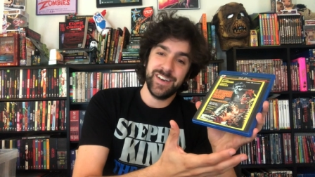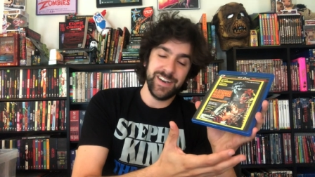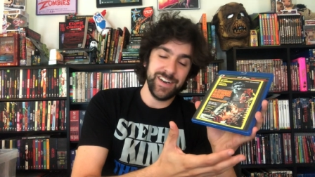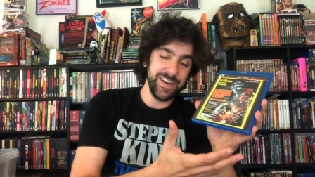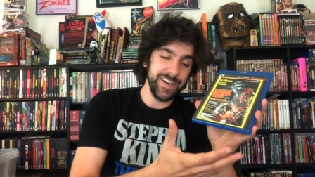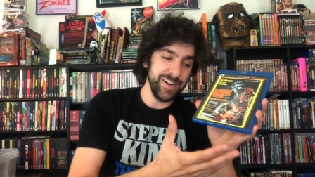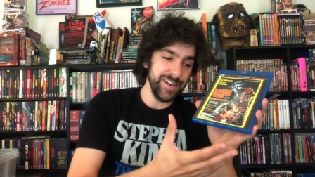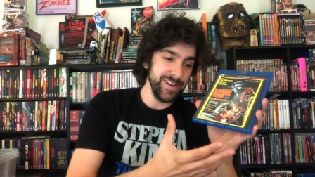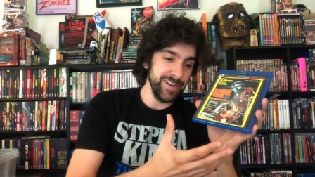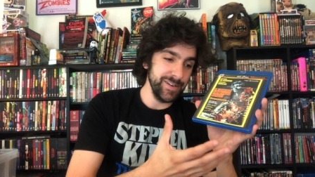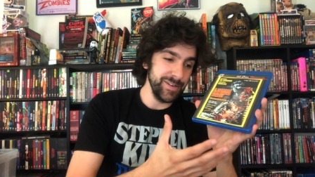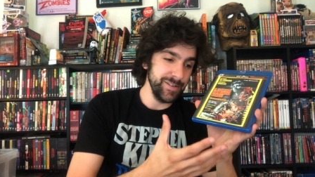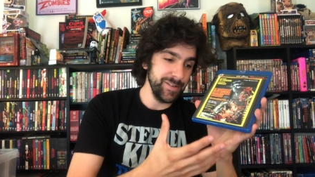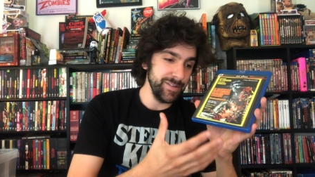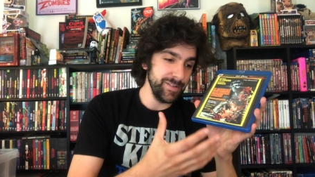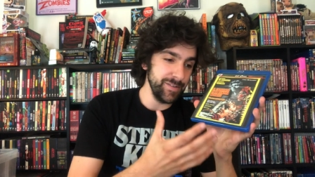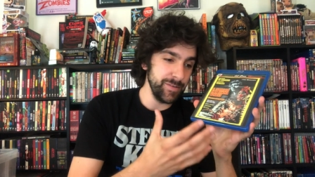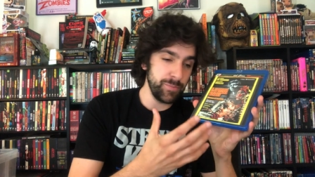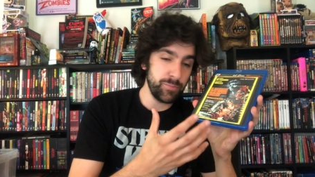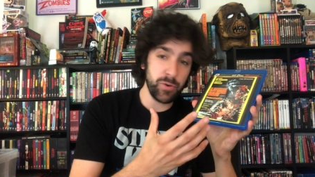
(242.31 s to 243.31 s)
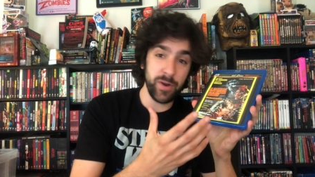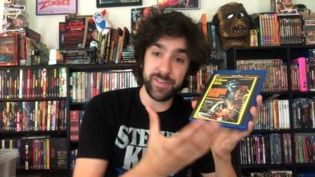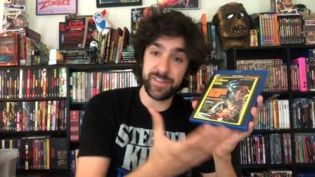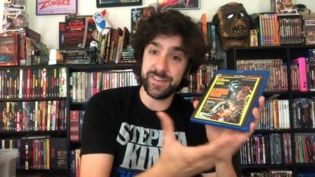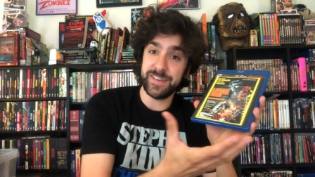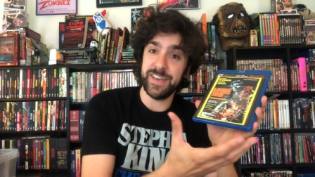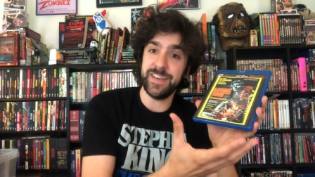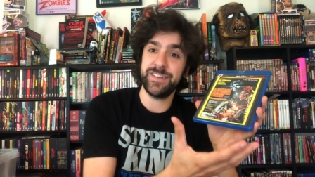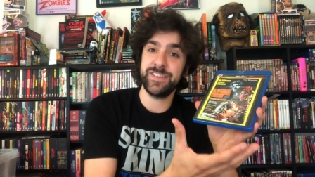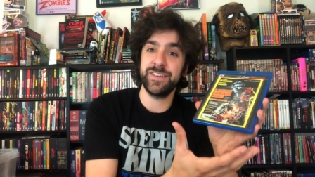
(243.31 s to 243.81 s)
uh,
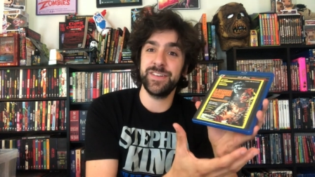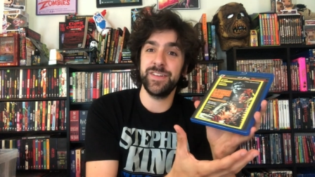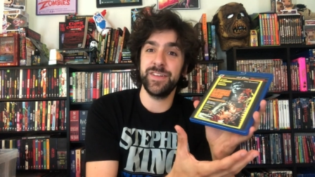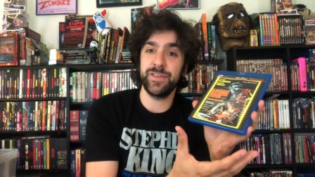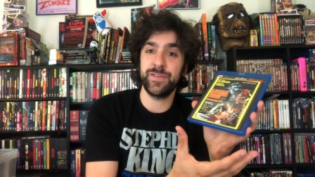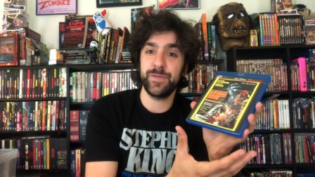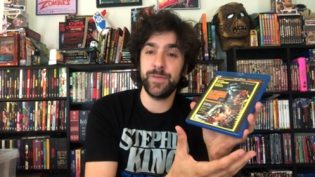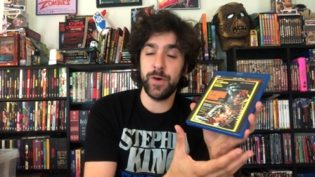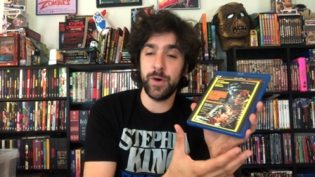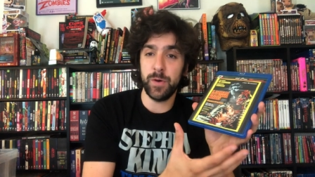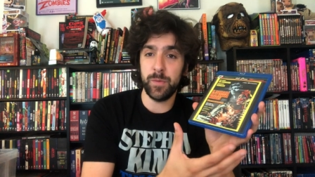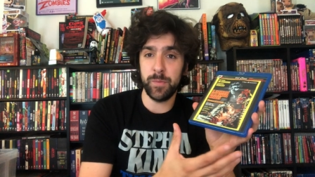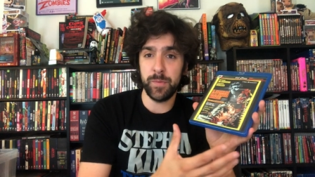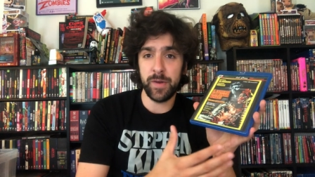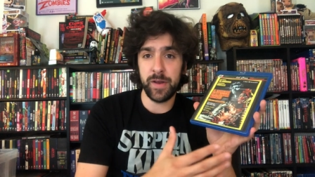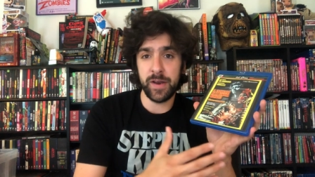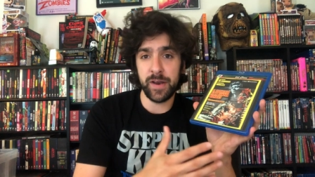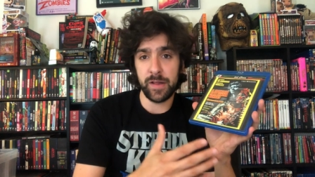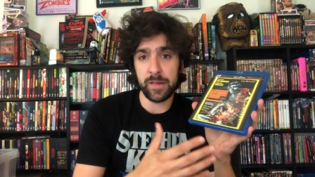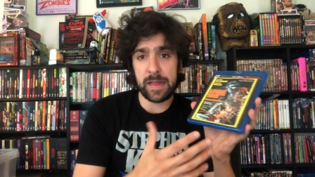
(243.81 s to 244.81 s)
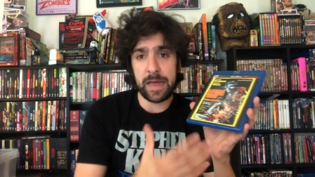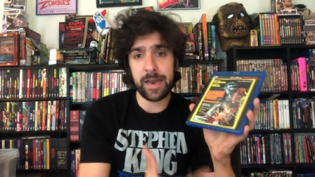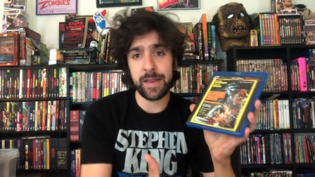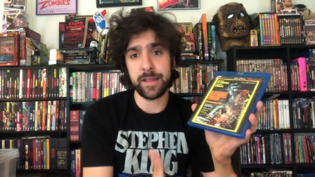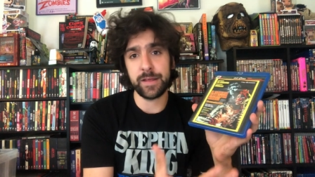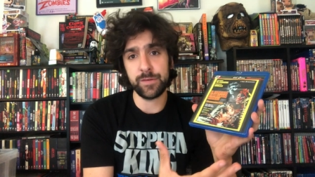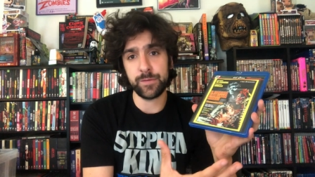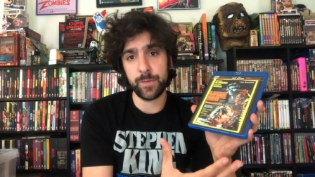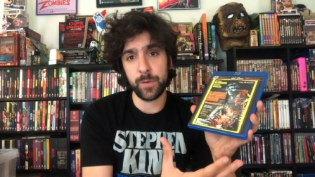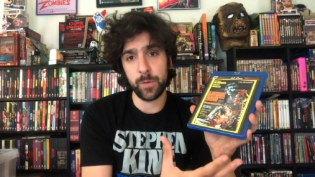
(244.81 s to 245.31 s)
presentation of this film and a lot of
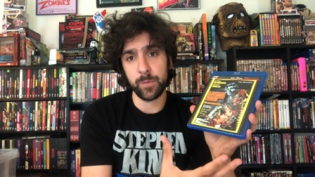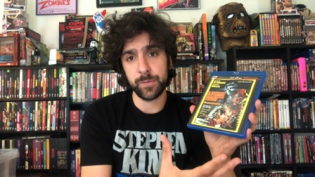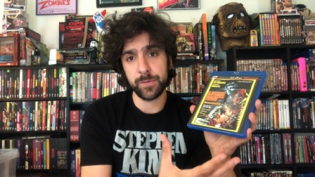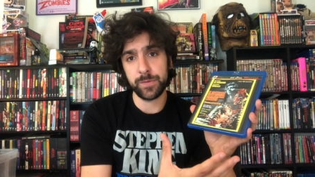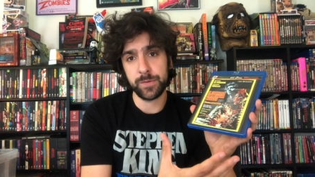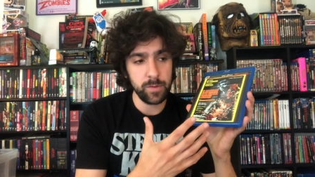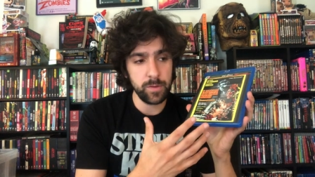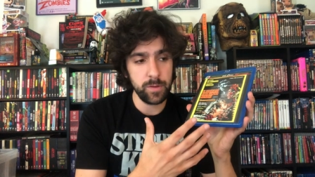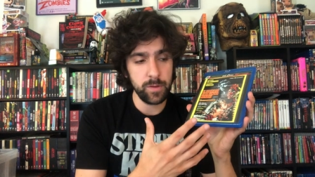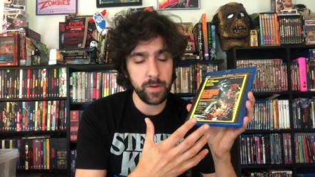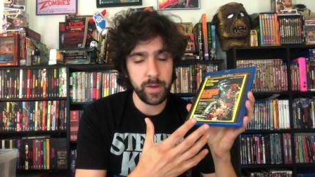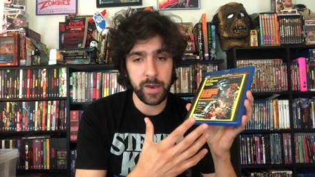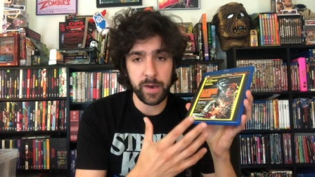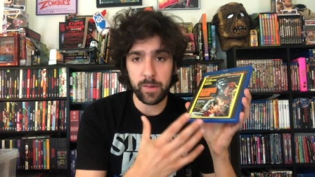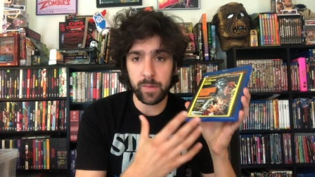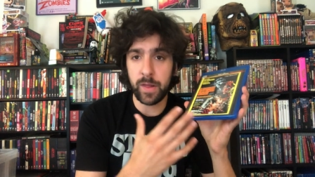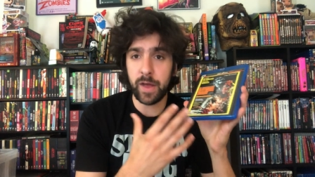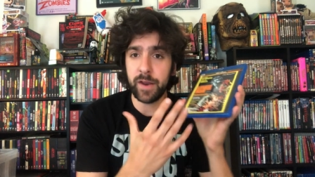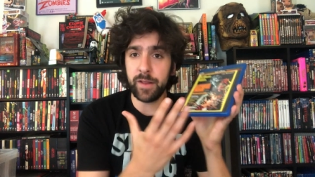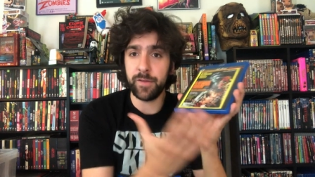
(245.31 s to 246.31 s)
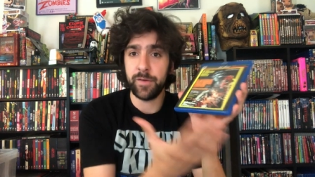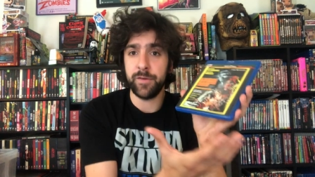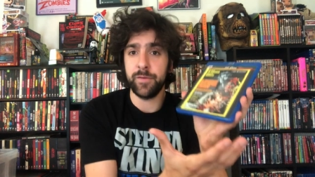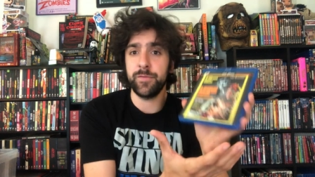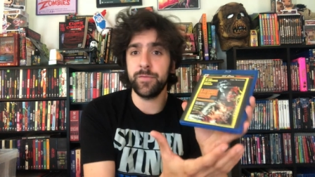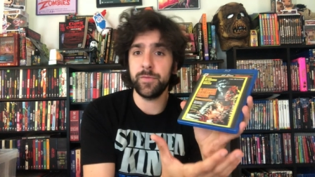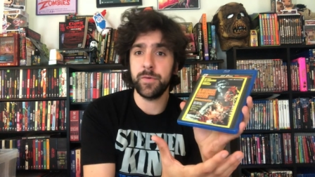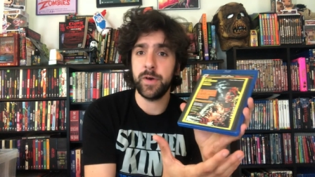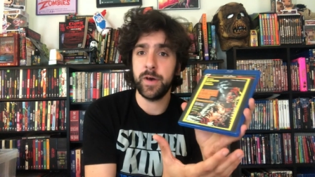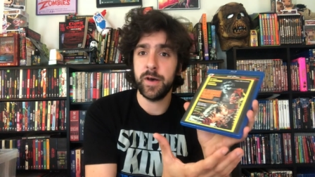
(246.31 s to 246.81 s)
these films and a lot of
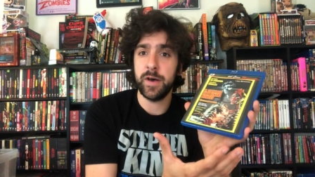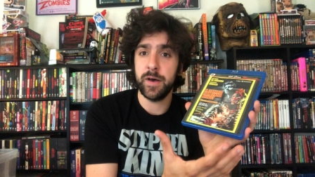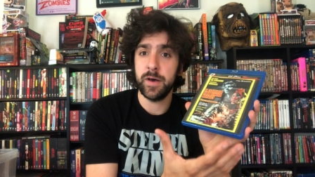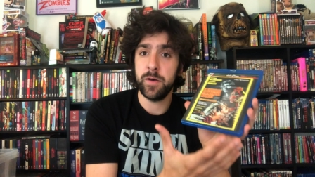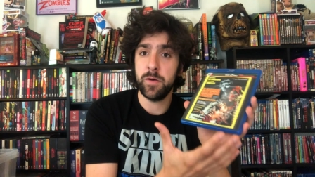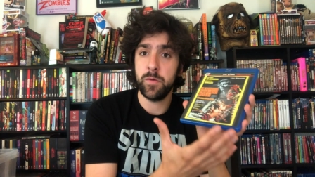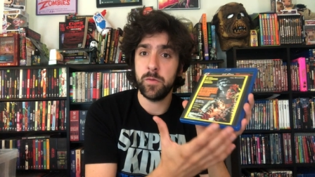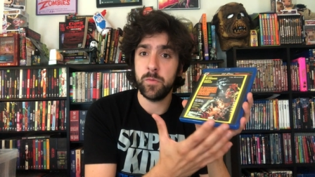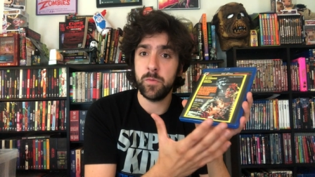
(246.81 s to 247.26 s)
uh,